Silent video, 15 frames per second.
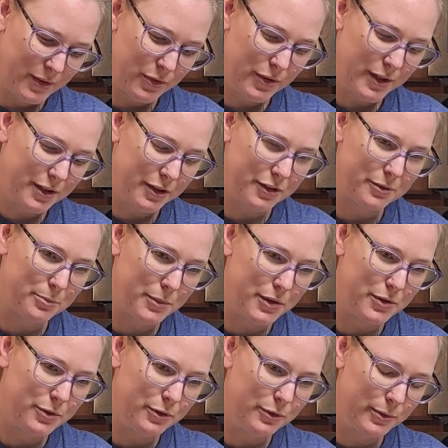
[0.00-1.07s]
Trying to
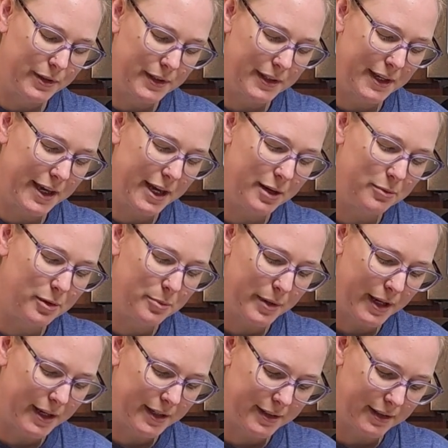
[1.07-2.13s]
commune with the
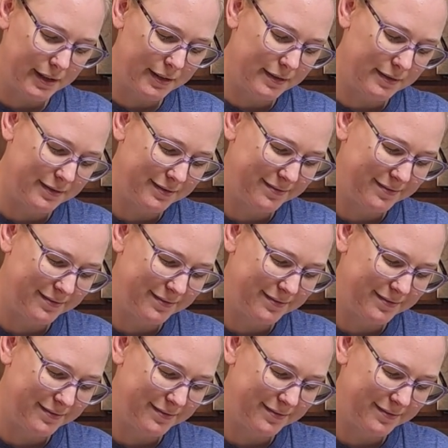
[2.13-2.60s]
cameraman.